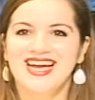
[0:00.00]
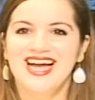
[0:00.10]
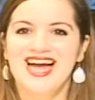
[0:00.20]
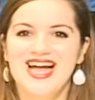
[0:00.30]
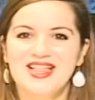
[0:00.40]

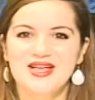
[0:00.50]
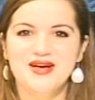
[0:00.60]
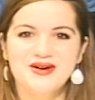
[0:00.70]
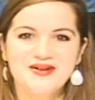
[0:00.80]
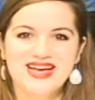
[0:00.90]

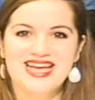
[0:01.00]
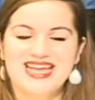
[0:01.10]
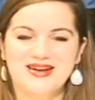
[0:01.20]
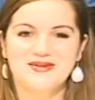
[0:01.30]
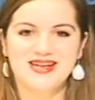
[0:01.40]
Hello
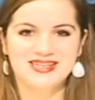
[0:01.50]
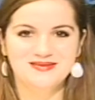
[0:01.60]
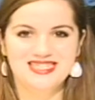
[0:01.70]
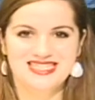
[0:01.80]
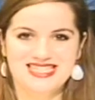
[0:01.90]
and welcome
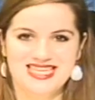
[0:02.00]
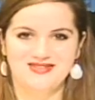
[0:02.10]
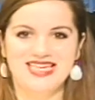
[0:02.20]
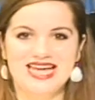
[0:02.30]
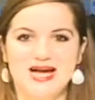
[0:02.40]
to this
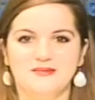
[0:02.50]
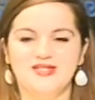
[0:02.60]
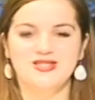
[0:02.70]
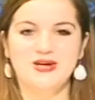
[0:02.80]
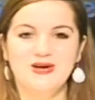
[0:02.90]
evening
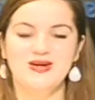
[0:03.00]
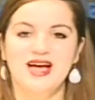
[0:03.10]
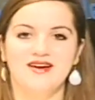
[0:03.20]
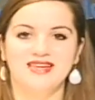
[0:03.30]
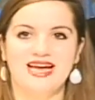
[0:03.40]
episode
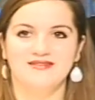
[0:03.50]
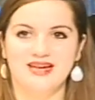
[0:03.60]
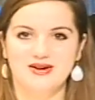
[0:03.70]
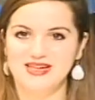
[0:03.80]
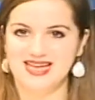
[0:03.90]
of
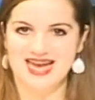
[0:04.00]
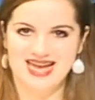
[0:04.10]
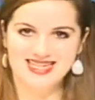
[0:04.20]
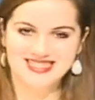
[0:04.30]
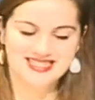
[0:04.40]
Café con
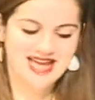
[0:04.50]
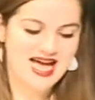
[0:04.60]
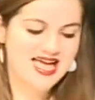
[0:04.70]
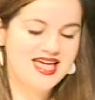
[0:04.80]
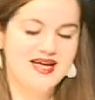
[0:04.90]
Cas.
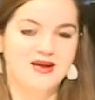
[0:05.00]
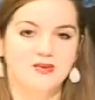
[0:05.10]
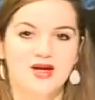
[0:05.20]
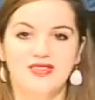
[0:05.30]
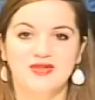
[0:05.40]
I
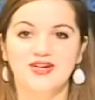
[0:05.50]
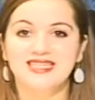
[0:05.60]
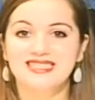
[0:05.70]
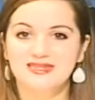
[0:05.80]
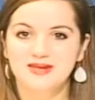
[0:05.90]
am
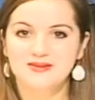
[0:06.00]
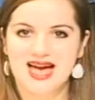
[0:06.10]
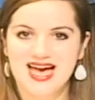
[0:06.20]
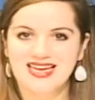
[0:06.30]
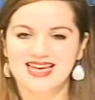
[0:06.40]
thrilled to be
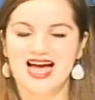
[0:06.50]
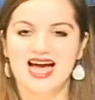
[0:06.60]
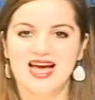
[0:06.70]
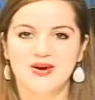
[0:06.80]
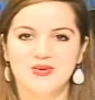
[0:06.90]
back.
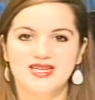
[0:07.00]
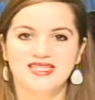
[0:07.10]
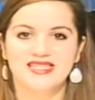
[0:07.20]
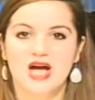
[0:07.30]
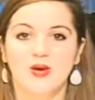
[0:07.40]
I
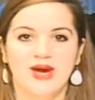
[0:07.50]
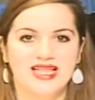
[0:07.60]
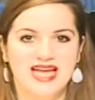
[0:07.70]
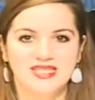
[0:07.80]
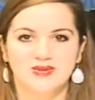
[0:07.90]
was away
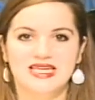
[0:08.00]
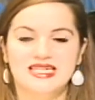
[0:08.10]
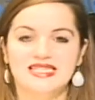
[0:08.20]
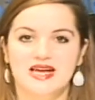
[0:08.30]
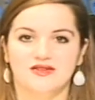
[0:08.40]
last week
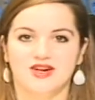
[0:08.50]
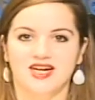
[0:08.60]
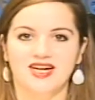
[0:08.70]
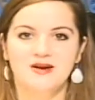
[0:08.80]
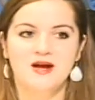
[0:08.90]
in
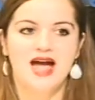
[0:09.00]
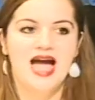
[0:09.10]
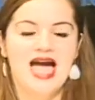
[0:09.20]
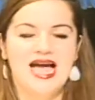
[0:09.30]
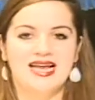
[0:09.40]
Denver
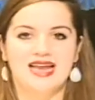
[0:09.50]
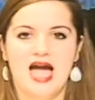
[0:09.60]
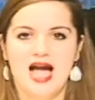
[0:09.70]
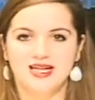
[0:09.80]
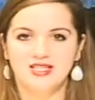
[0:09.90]
and I
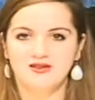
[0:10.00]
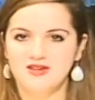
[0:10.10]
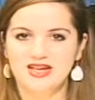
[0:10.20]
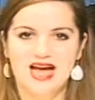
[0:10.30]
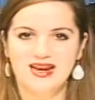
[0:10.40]
actually
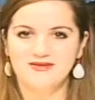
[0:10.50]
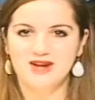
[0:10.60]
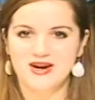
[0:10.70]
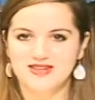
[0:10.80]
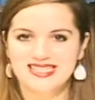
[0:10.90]
feel kind of
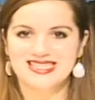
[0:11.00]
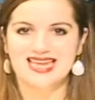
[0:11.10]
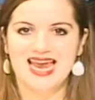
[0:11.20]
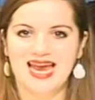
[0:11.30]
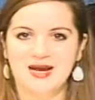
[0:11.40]
nervous
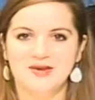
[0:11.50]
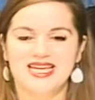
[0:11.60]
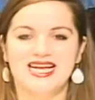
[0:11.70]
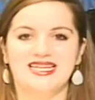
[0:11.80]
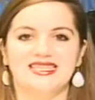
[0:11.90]
today
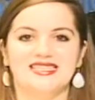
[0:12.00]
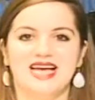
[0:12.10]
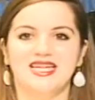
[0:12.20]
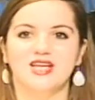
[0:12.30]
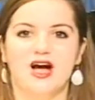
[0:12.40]
because
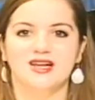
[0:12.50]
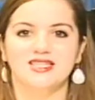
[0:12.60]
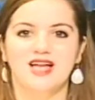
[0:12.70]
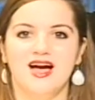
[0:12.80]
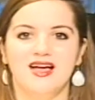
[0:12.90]
I talked a
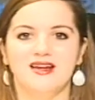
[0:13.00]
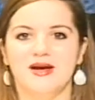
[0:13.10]
lot,